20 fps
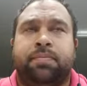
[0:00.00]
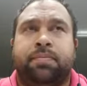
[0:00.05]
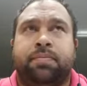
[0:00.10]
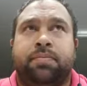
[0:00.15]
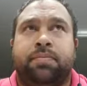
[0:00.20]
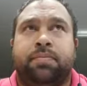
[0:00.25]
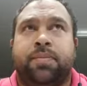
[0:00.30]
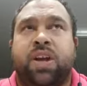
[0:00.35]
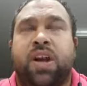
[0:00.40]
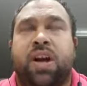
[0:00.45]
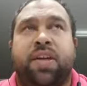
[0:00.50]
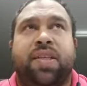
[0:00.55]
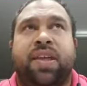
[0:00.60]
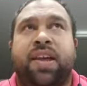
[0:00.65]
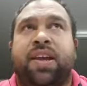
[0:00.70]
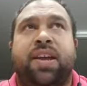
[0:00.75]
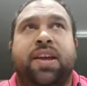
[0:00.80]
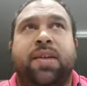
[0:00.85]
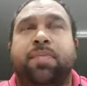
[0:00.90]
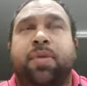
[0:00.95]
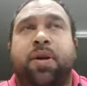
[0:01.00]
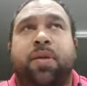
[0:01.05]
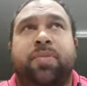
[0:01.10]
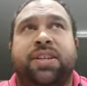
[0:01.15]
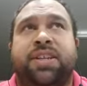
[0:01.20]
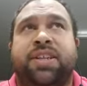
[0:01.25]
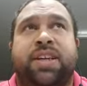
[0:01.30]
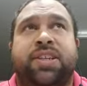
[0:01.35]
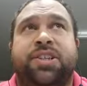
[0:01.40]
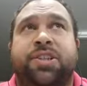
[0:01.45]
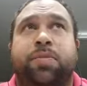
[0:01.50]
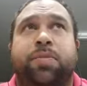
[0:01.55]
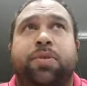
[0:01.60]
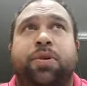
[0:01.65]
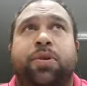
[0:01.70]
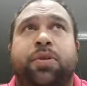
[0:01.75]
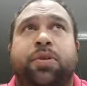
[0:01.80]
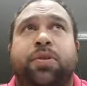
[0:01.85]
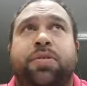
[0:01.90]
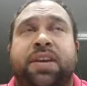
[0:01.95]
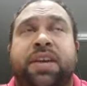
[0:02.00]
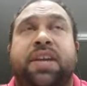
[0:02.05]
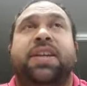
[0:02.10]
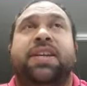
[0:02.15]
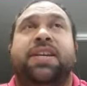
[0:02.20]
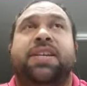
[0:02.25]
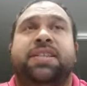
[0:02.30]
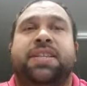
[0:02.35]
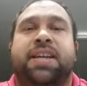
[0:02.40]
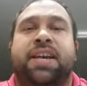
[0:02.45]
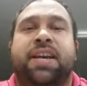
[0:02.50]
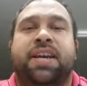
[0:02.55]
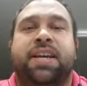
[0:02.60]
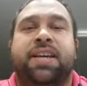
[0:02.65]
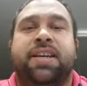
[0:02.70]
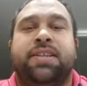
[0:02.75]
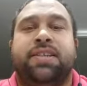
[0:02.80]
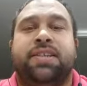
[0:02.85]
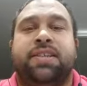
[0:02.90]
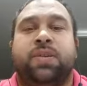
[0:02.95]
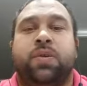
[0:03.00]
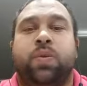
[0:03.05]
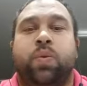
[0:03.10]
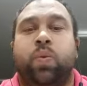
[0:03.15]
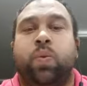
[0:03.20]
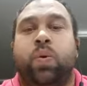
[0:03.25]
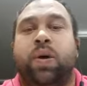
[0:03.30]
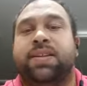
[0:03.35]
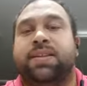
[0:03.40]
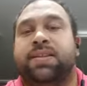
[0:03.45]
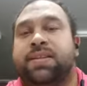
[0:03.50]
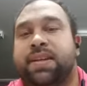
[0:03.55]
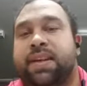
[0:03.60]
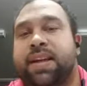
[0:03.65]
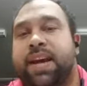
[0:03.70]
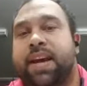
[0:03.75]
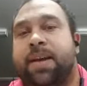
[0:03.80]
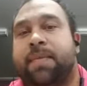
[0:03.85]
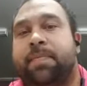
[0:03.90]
I think he probably touched the ball in his hands once a game.